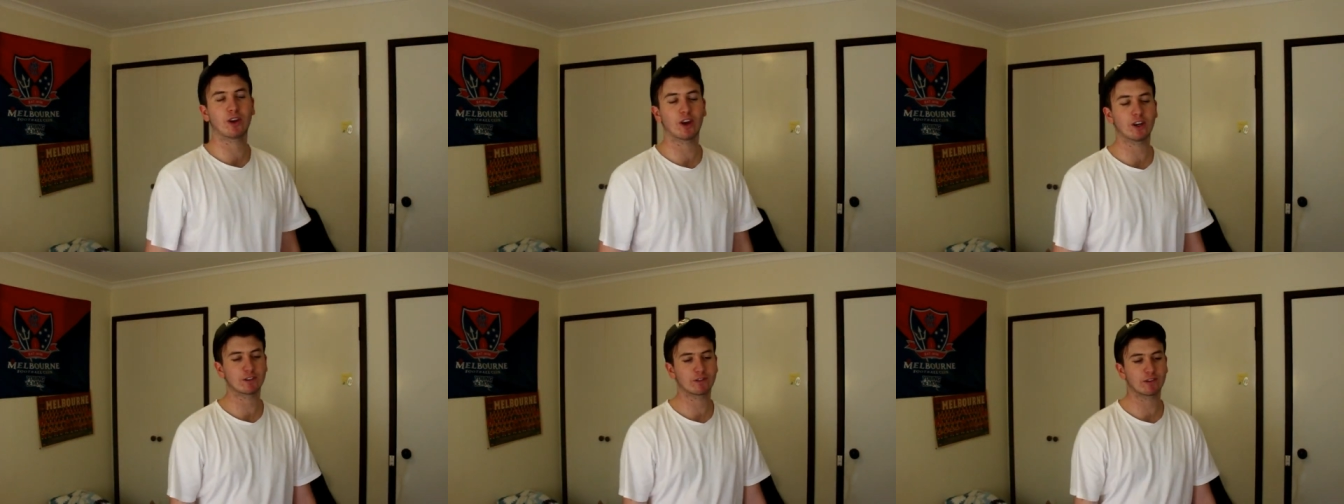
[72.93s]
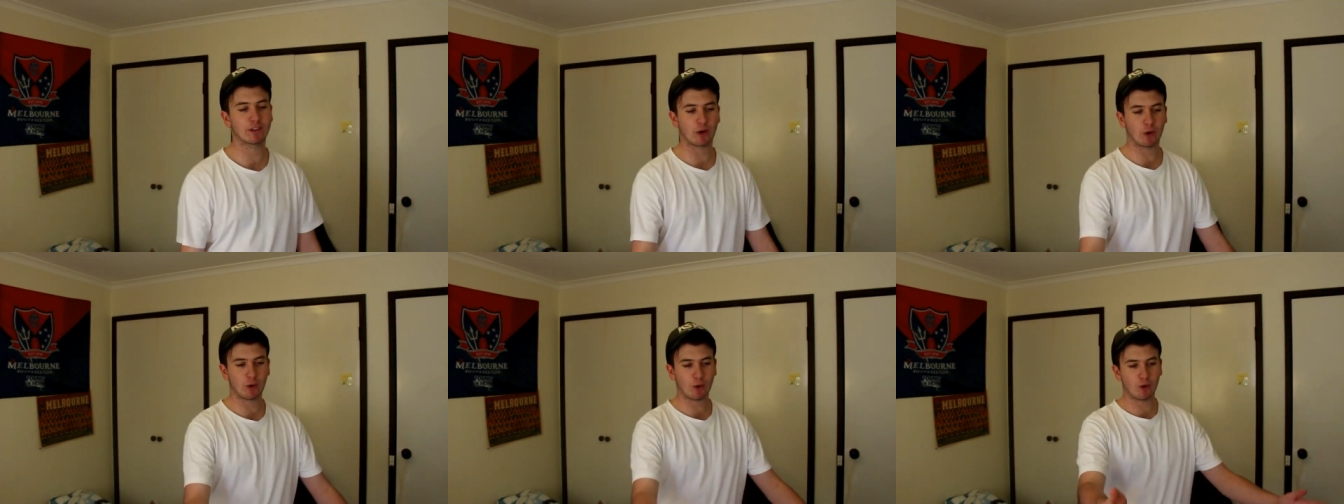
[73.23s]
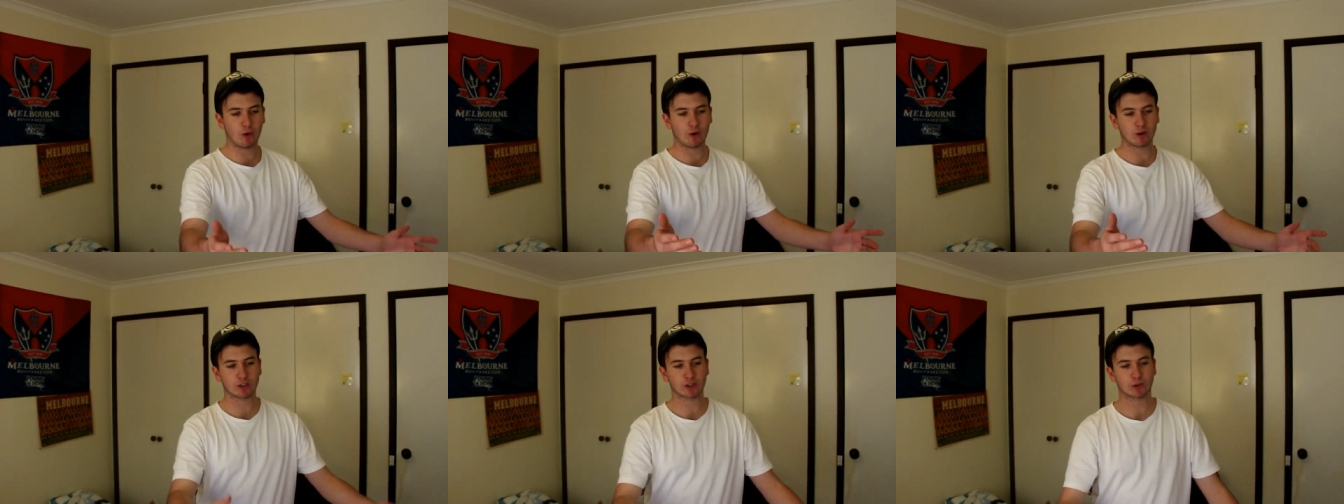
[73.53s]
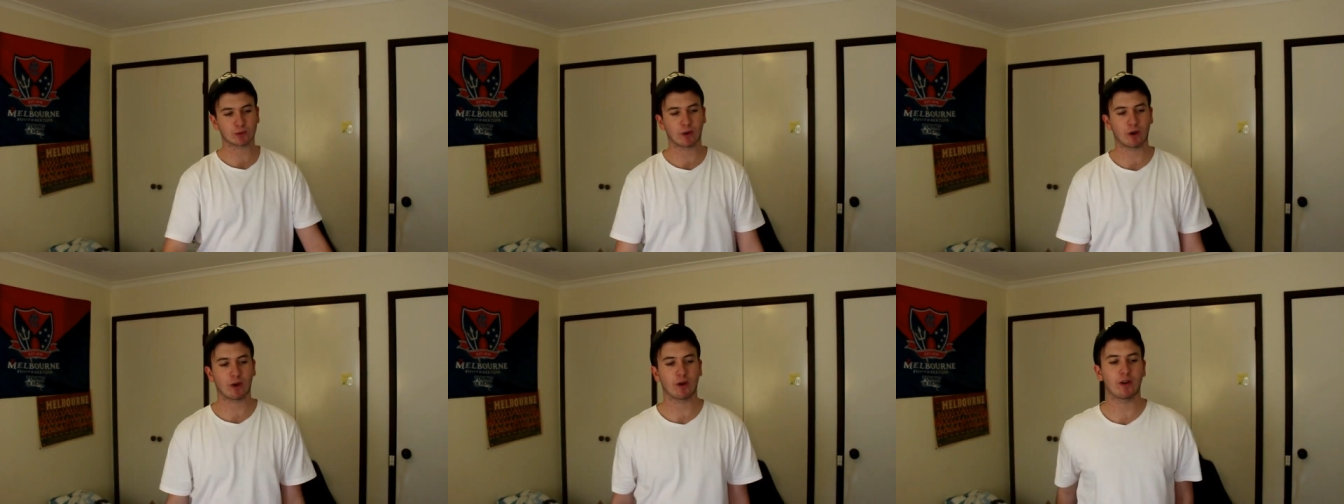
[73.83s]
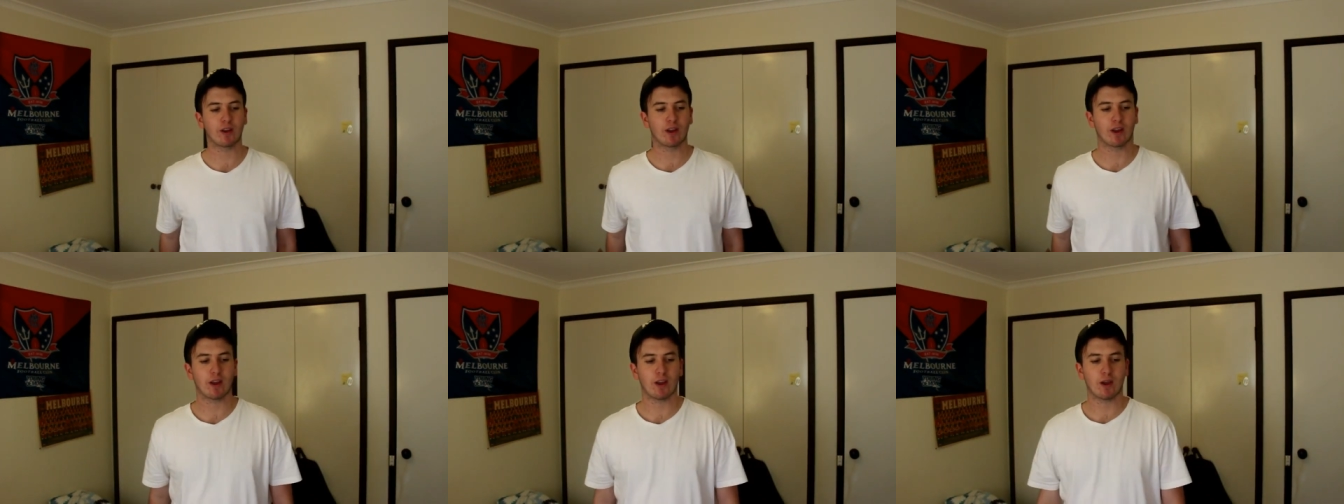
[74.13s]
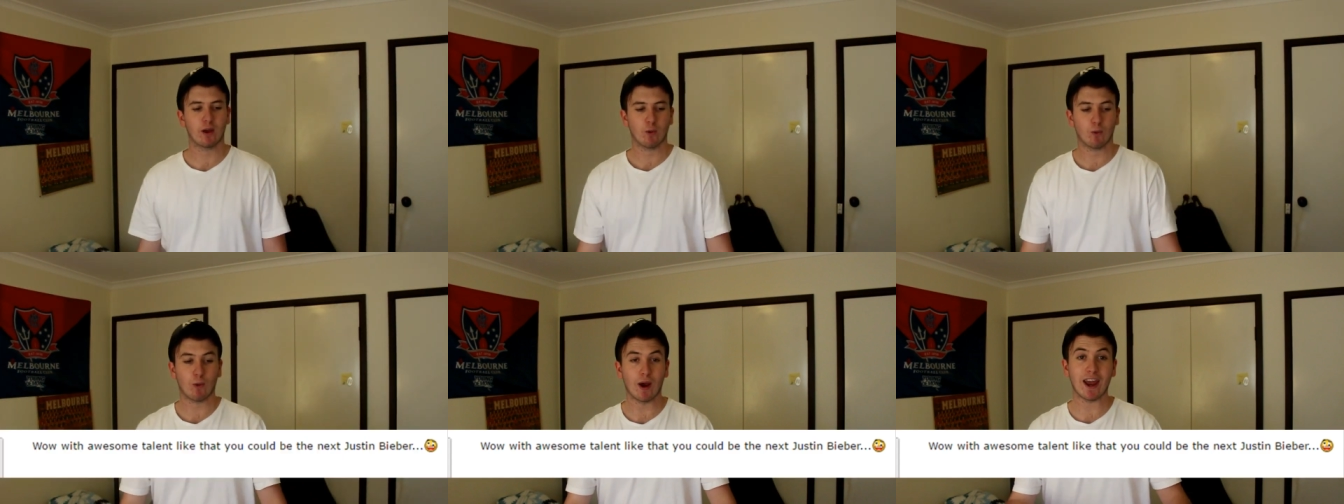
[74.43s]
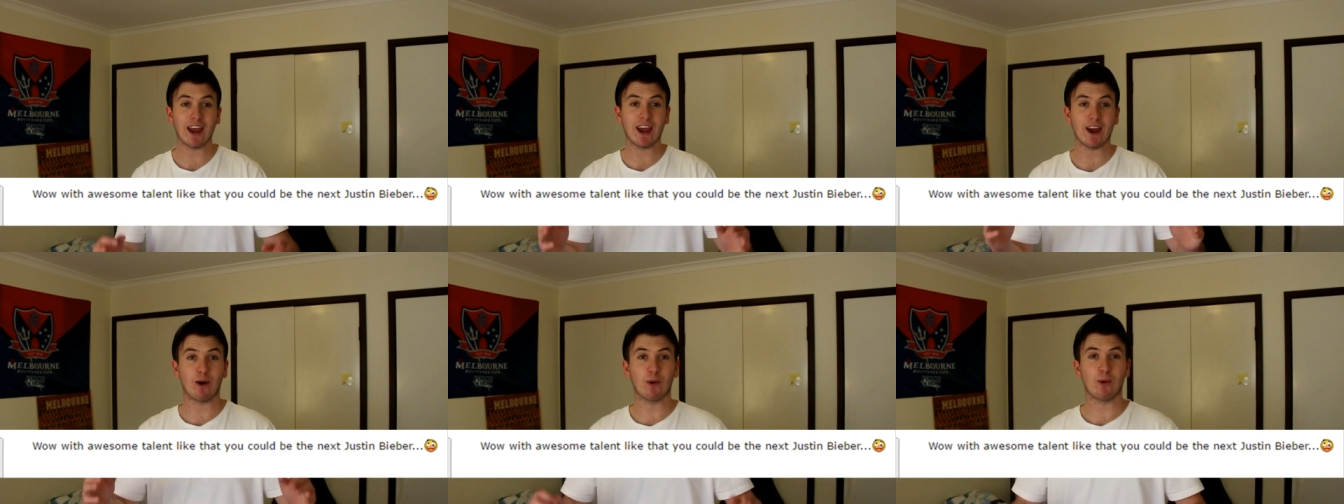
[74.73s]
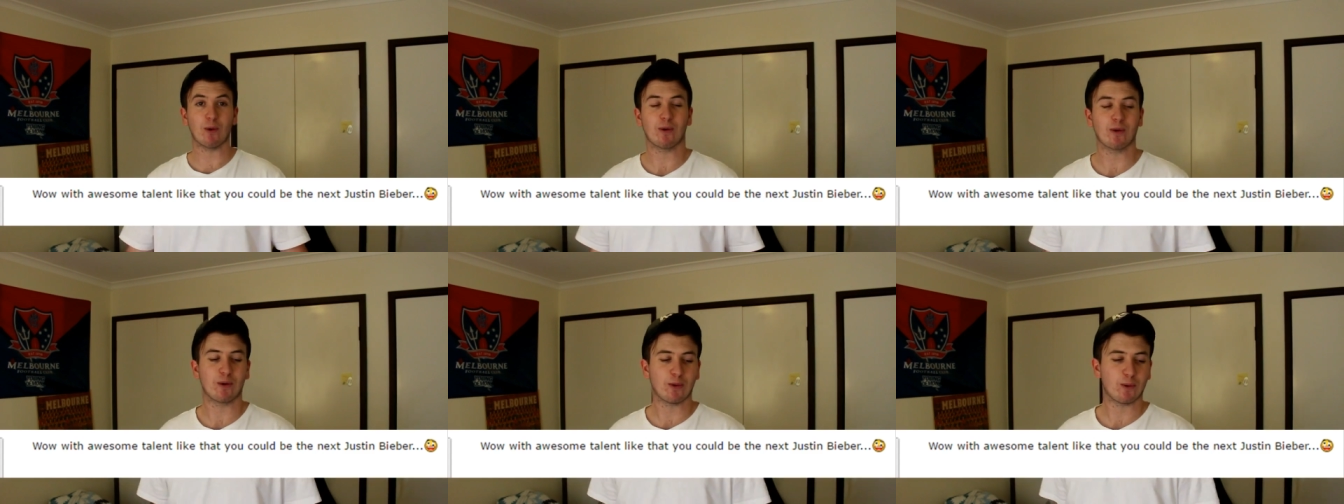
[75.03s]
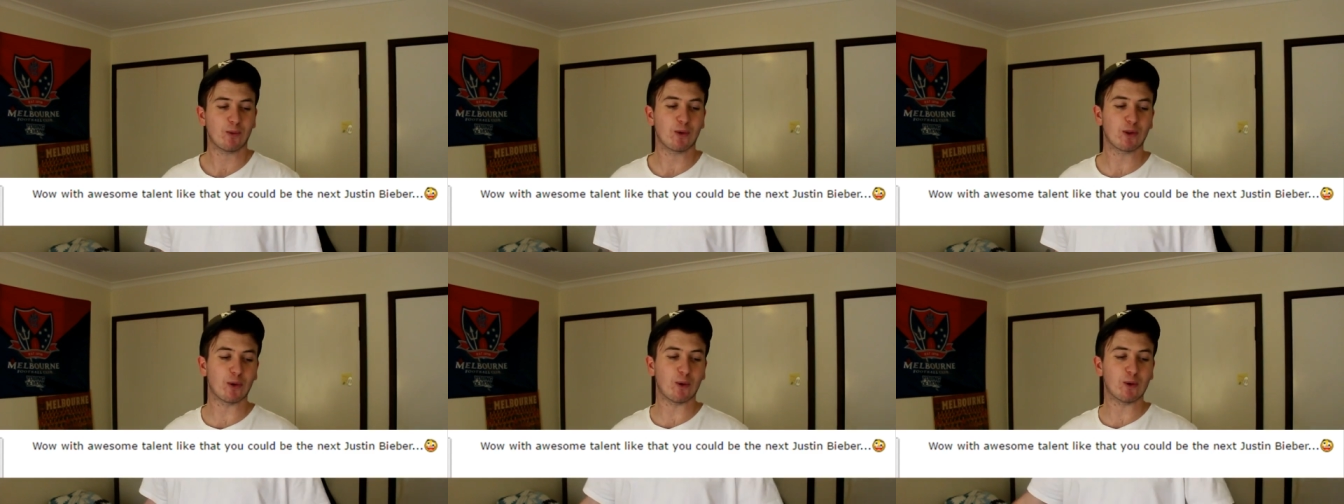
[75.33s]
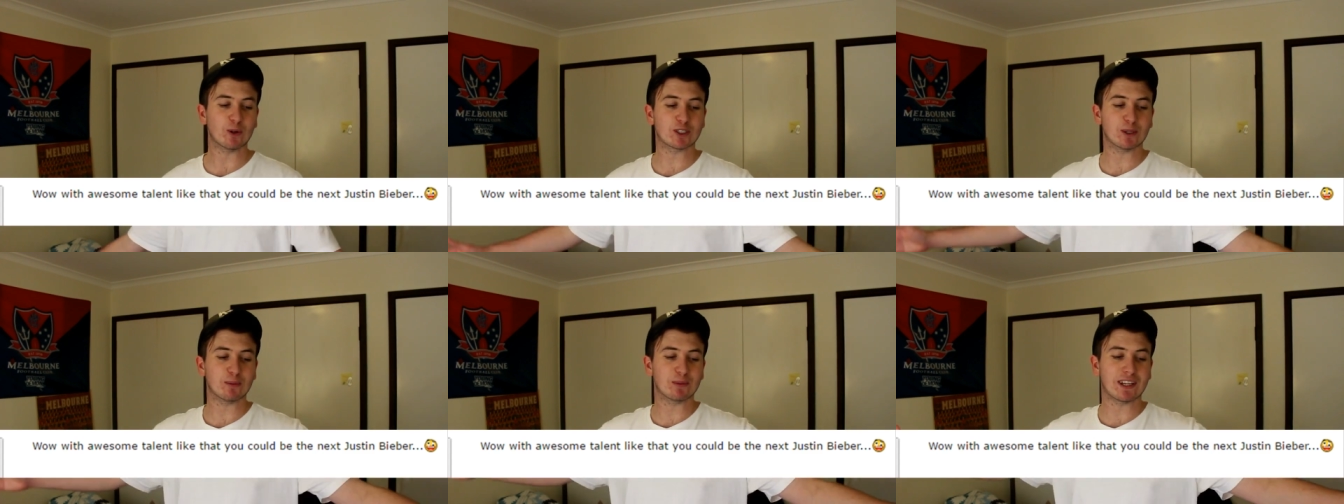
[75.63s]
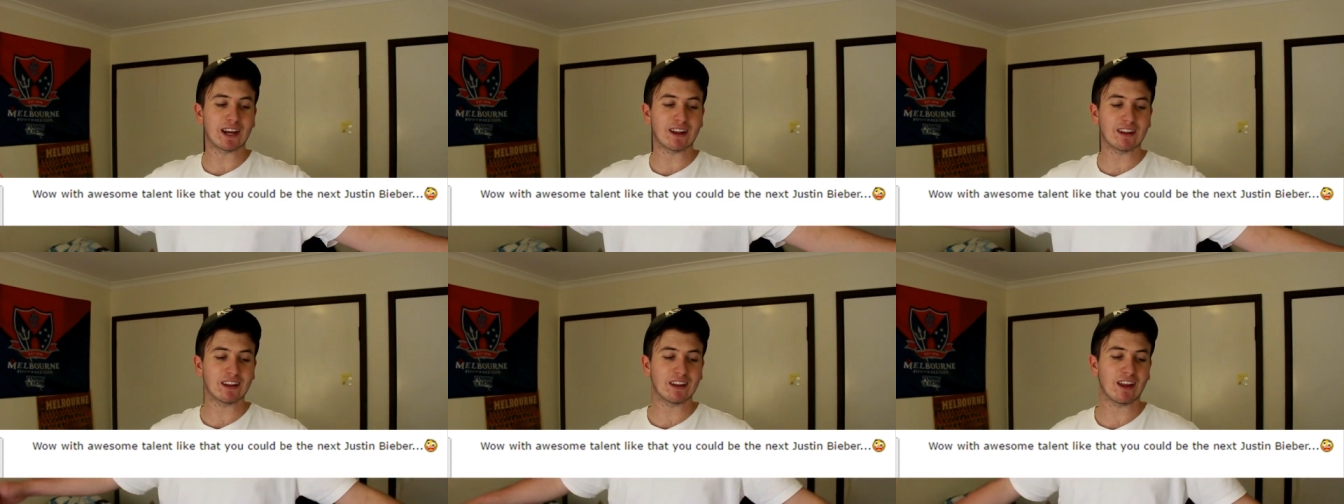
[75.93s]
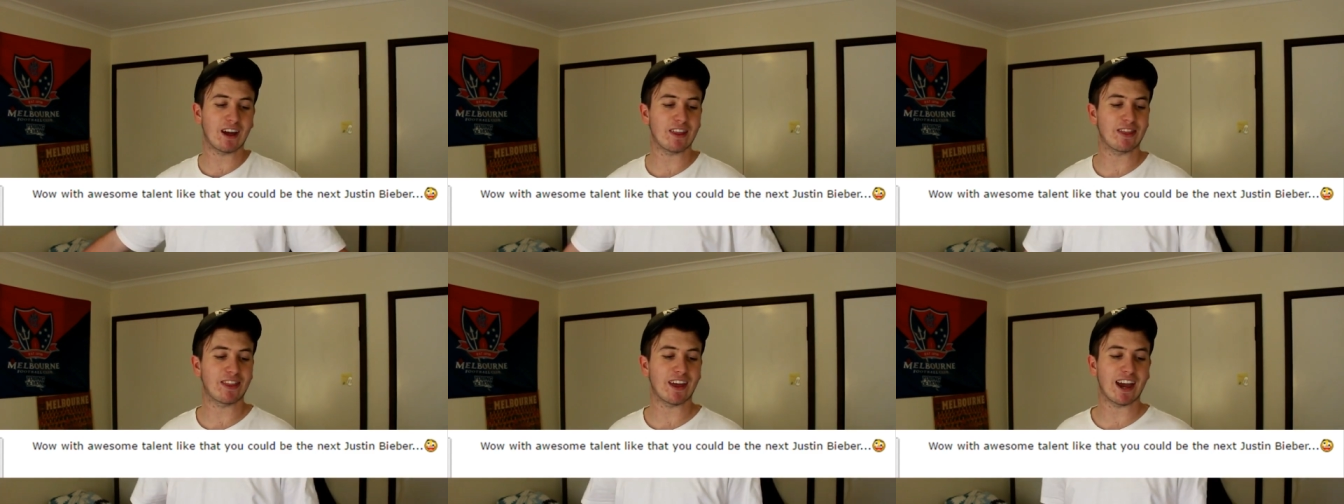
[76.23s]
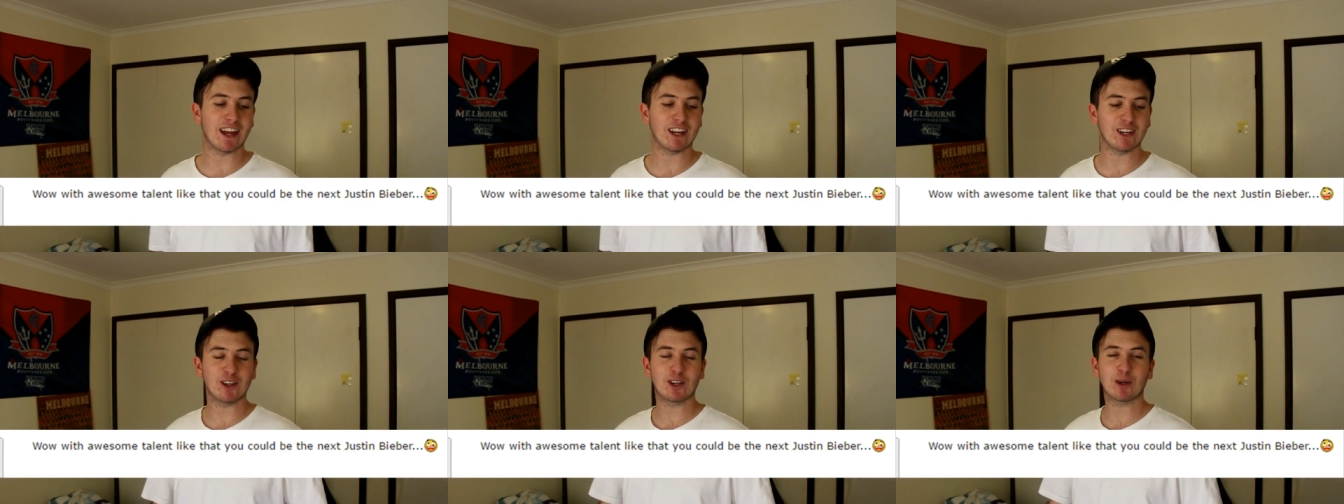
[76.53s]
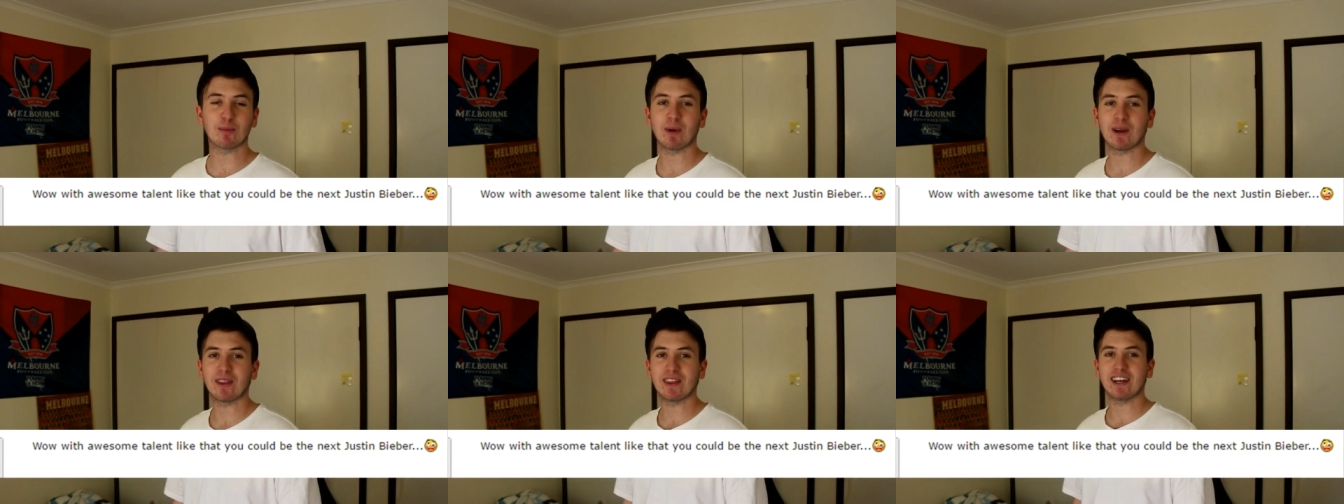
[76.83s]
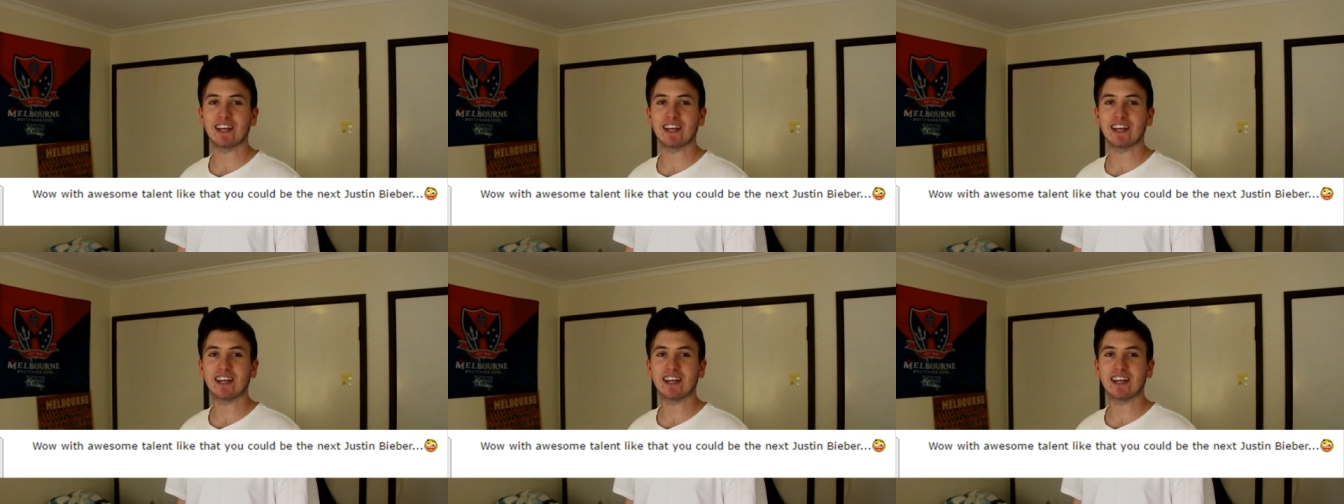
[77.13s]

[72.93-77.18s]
goes for the Hawks wrote, wow, with awesome talent like that, you could be the